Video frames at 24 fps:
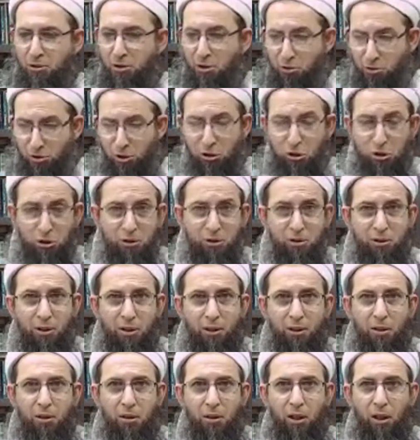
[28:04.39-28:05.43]
decision
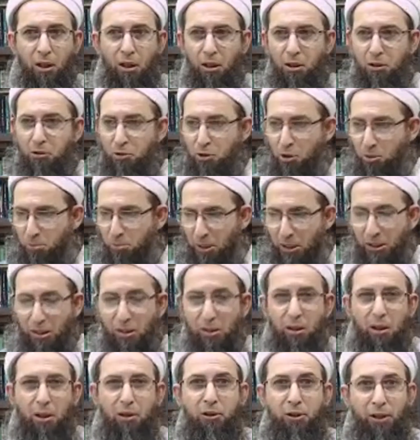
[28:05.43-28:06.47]
to
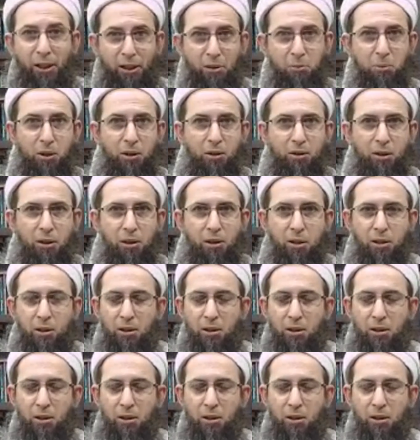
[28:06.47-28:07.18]
be credible,